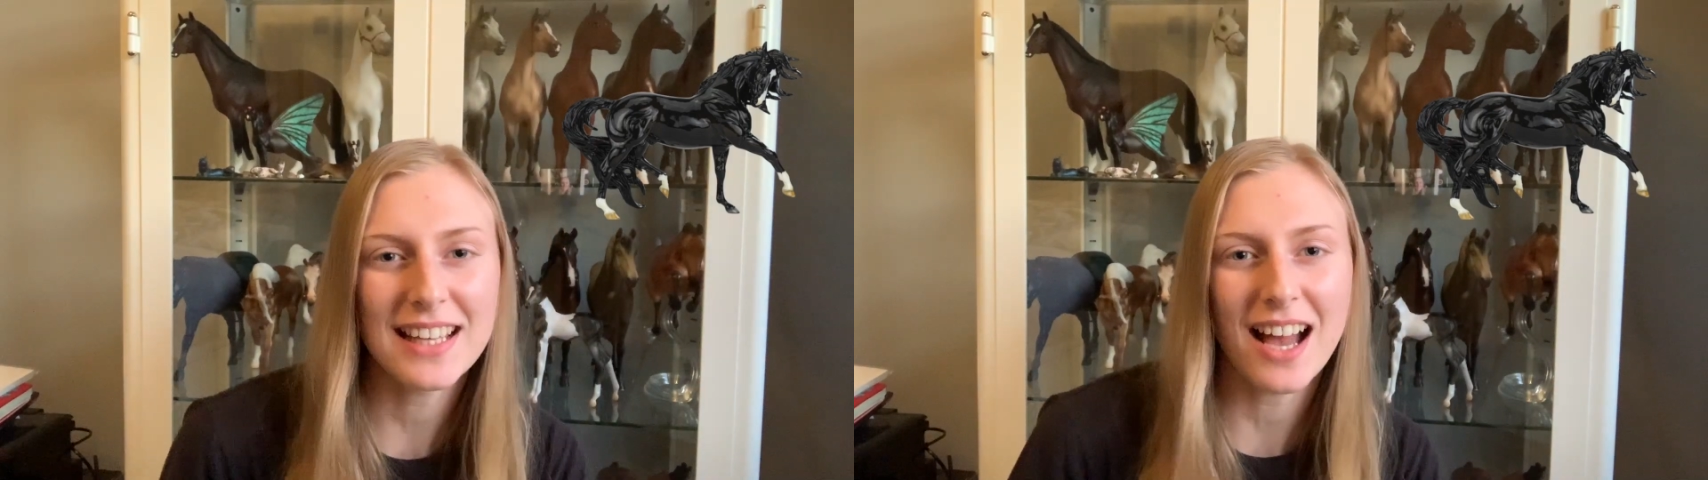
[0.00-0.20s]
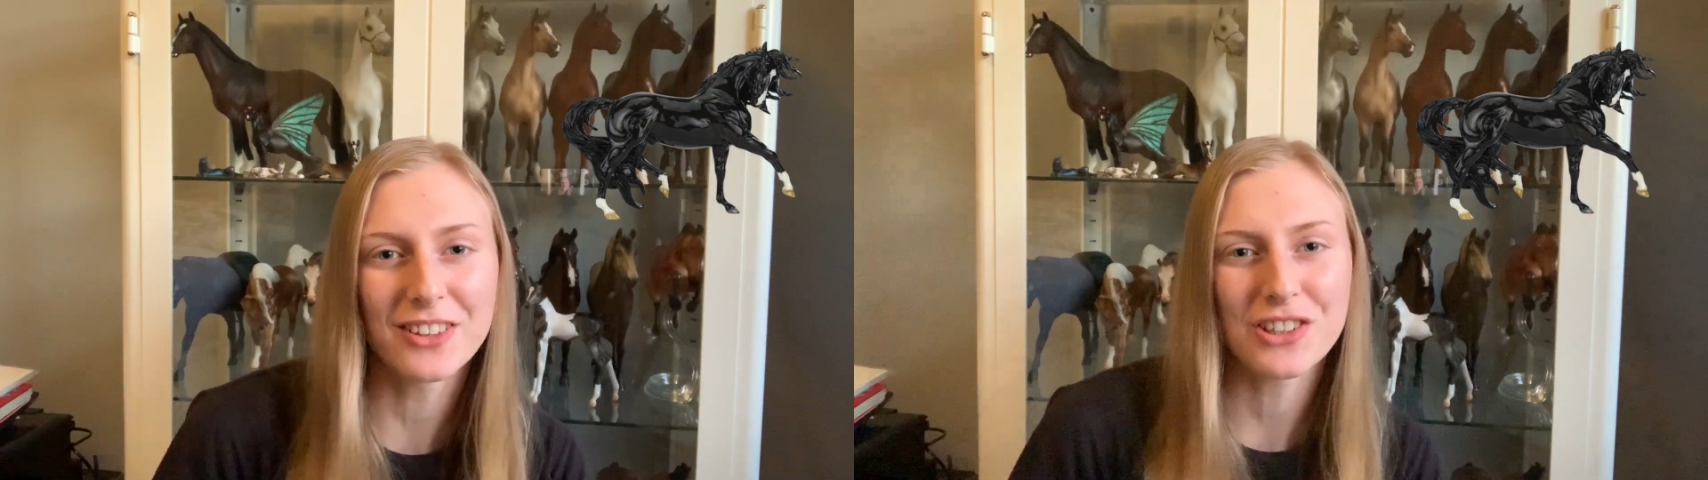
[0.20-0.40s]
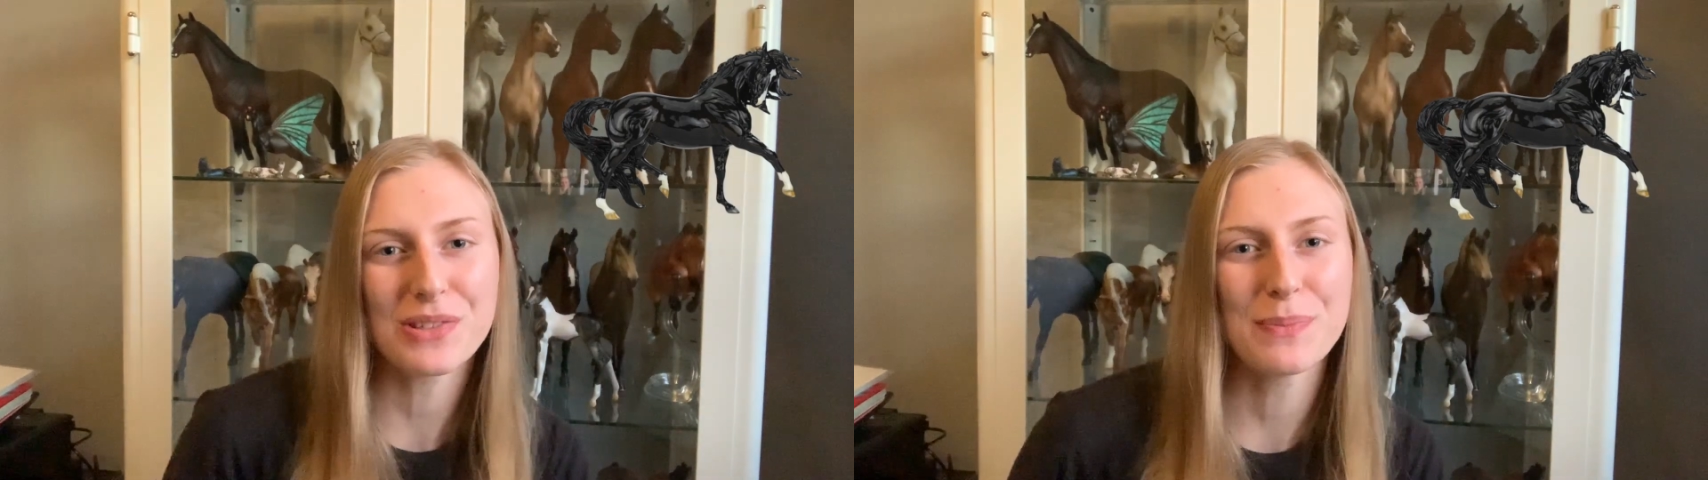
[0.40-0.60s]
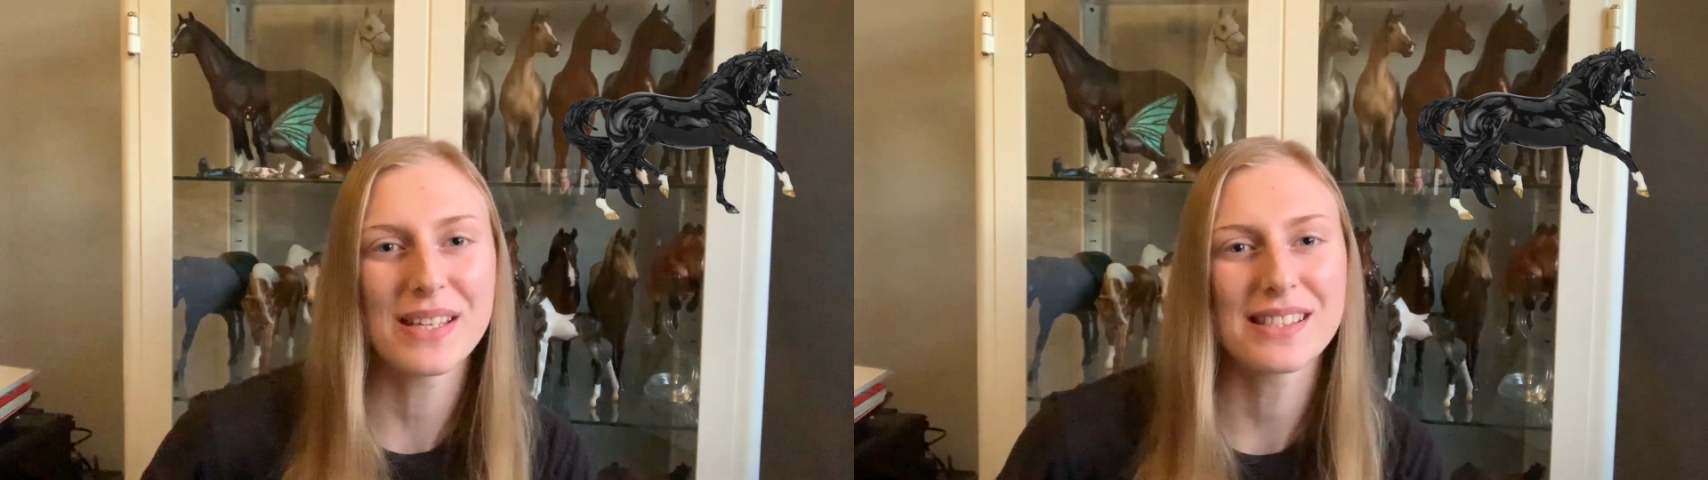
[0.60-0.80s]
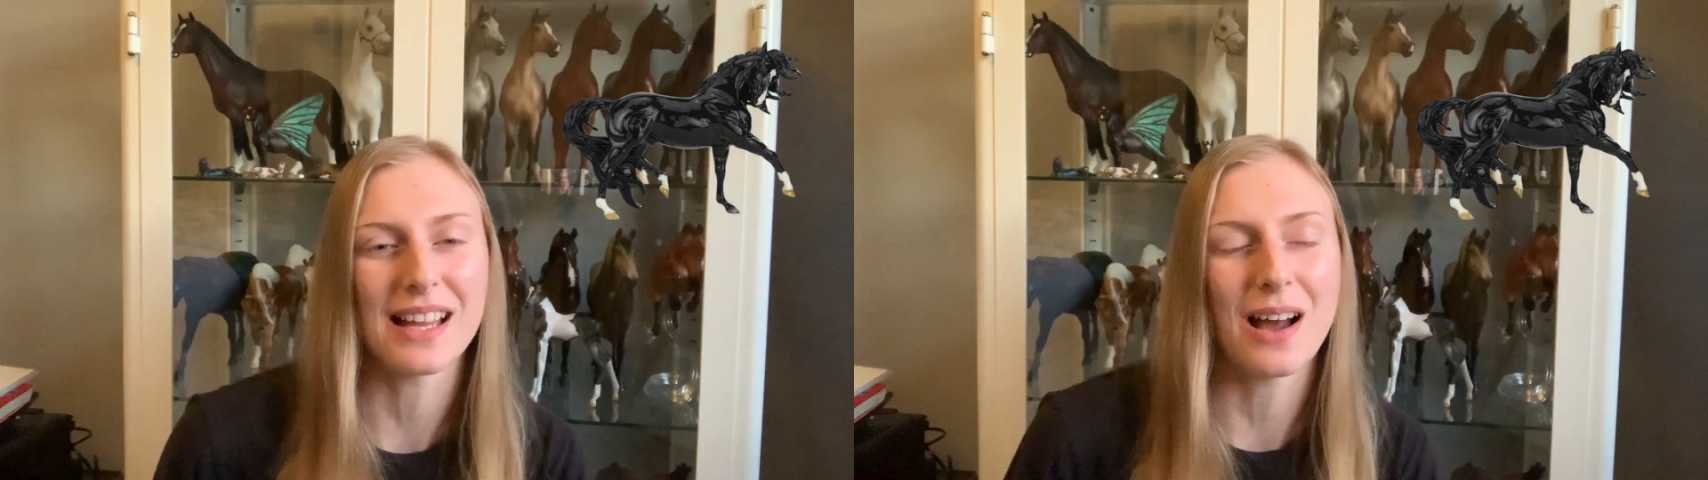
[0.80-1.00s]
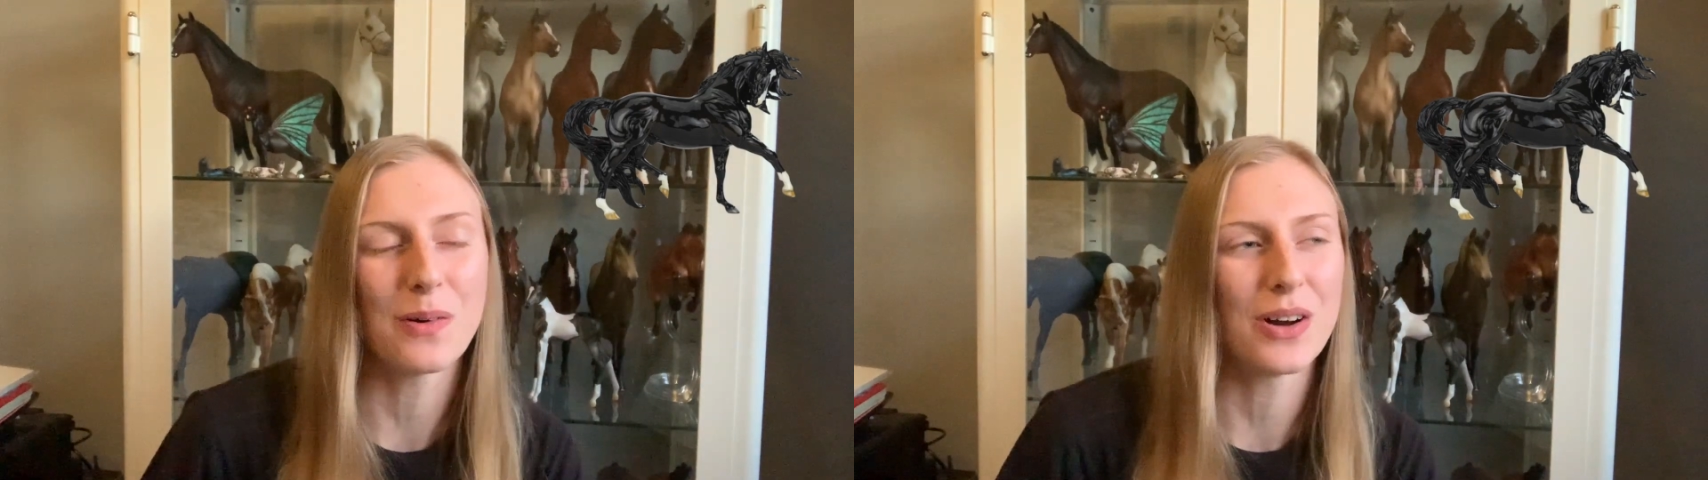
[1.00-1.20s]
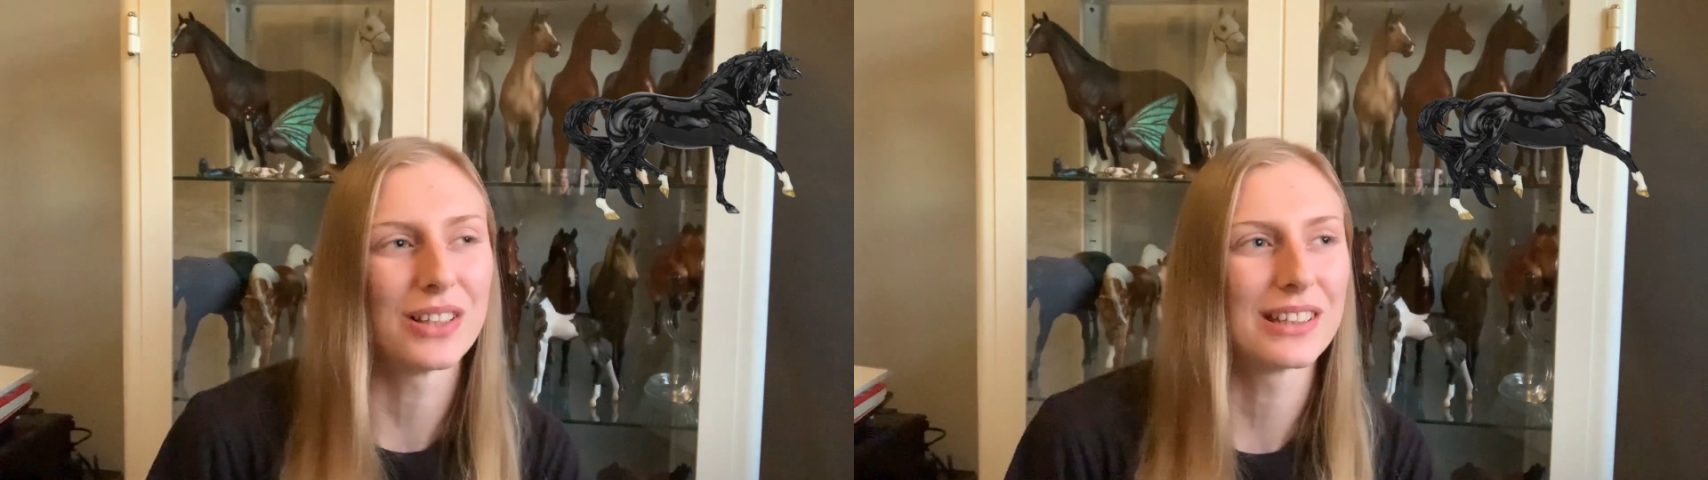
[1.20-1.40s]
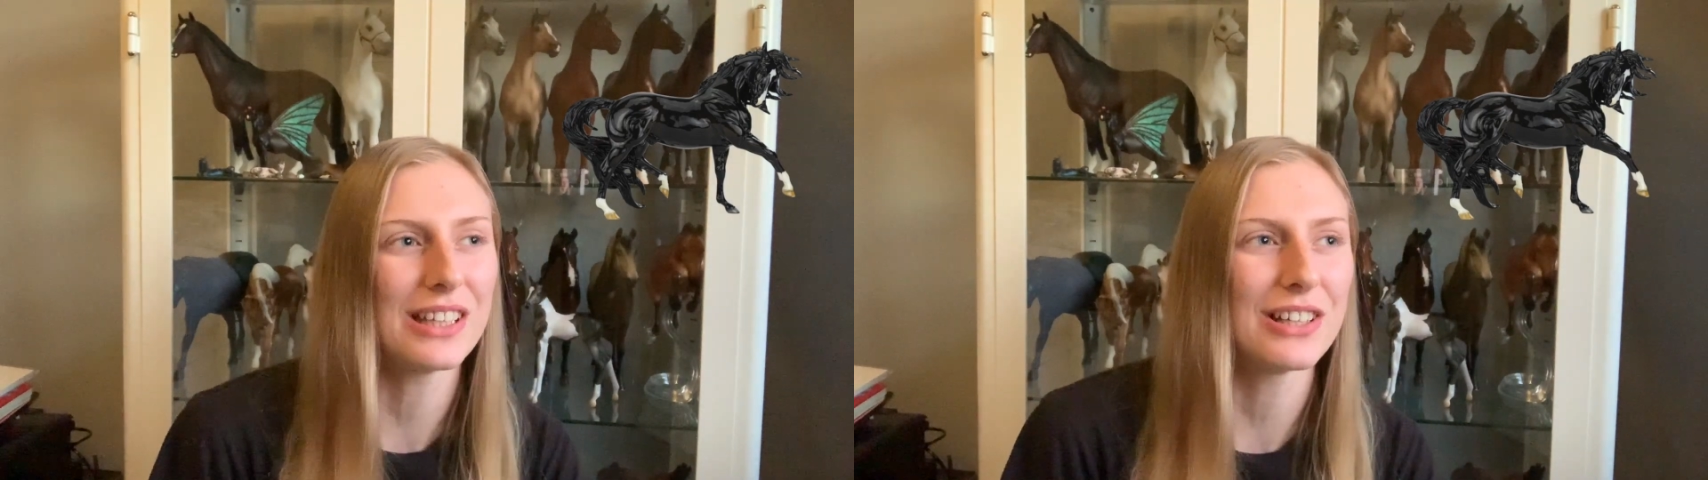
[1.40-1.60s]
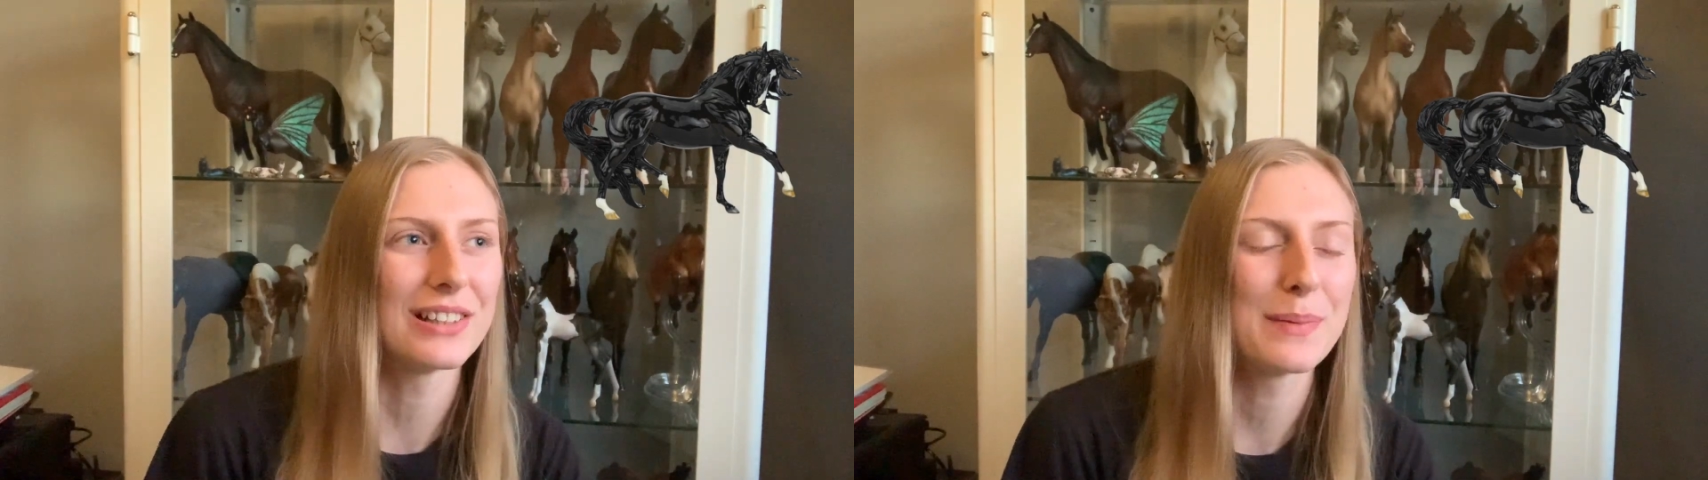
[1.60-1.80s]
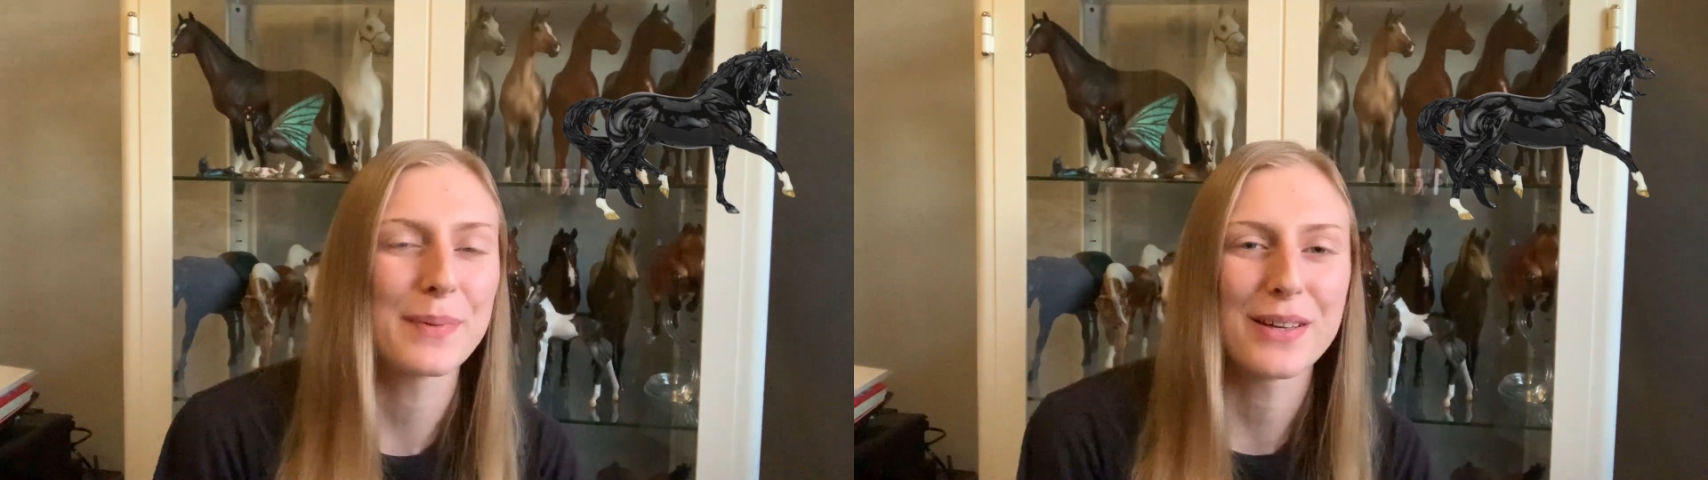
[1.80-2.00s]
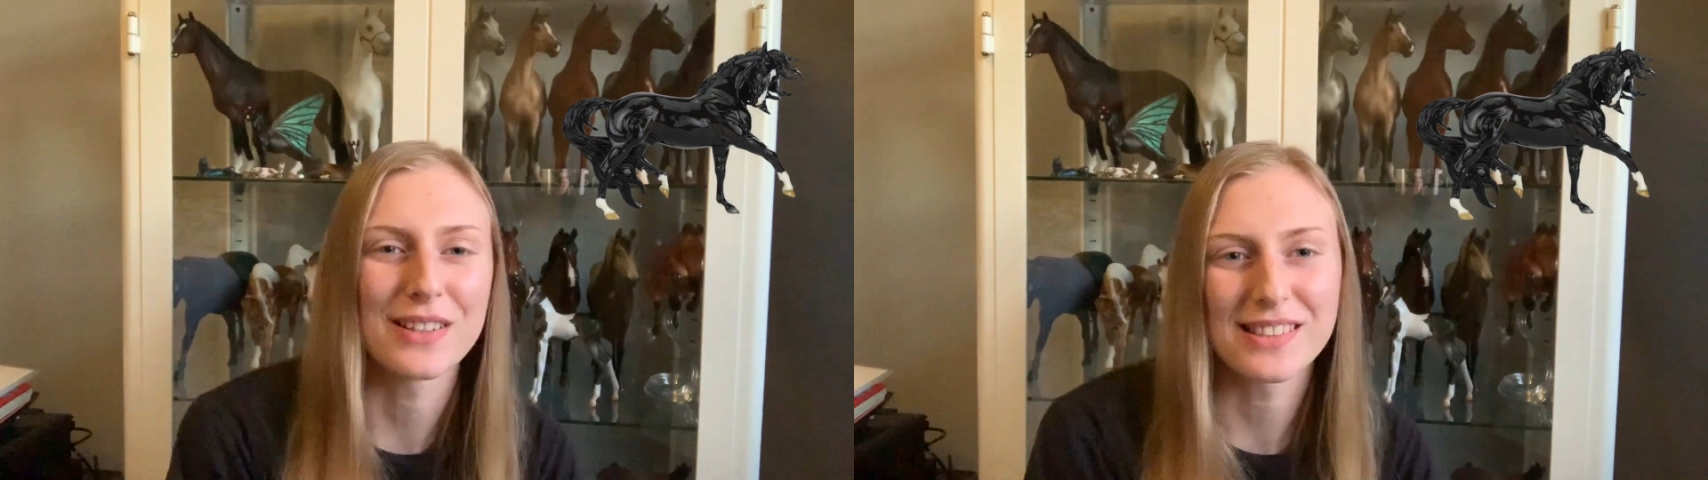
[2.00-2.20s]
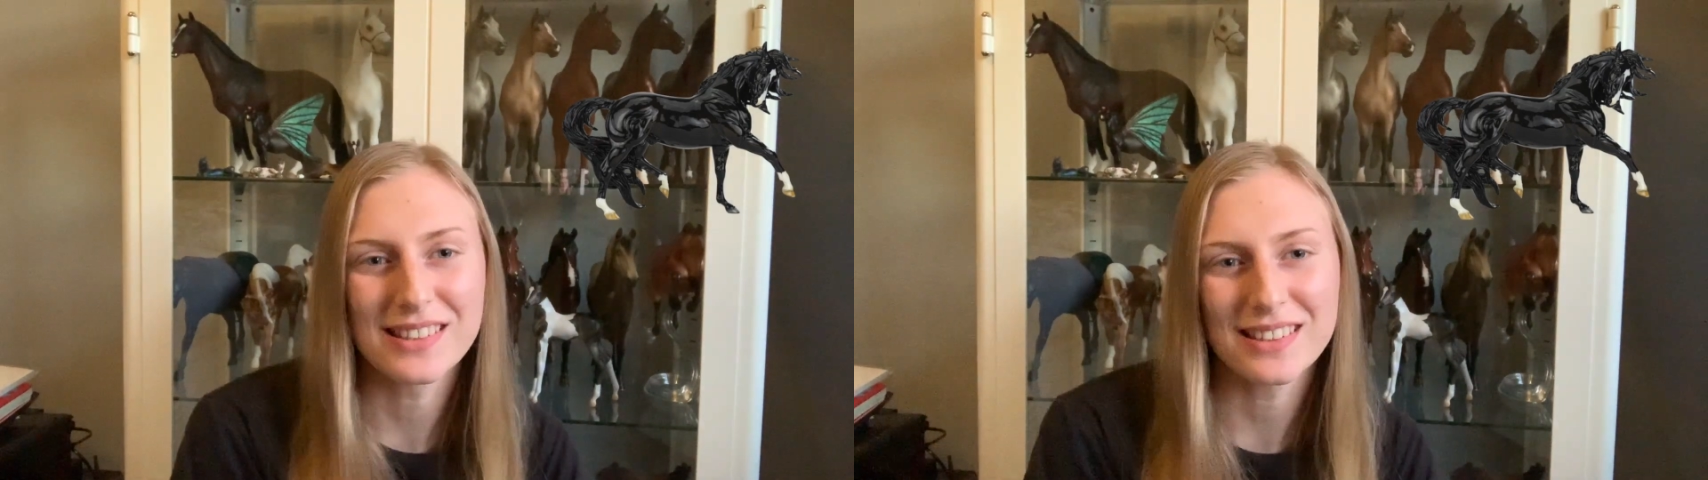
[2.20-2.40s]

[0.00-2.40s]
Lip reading: I just missed out on the early bird